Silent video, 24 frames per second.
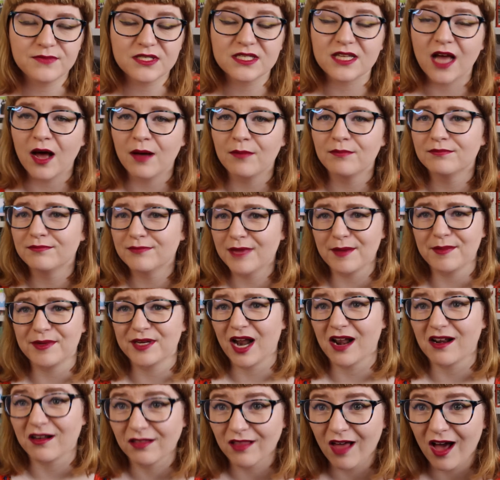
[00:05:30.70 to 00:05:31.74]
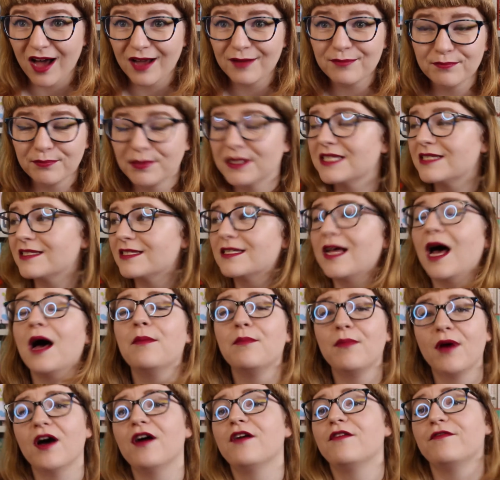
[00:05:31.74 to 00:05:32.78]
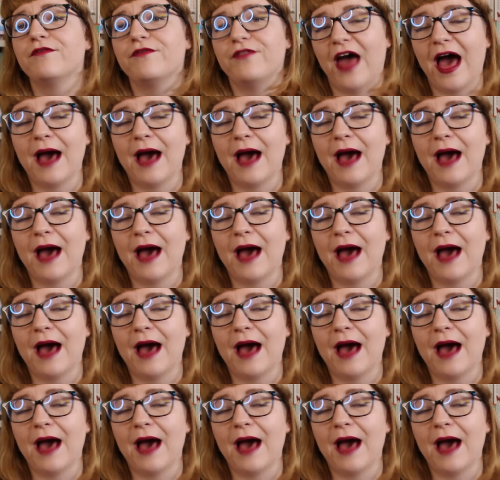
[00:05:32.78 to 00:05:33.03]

some, maybe not a lot, but some of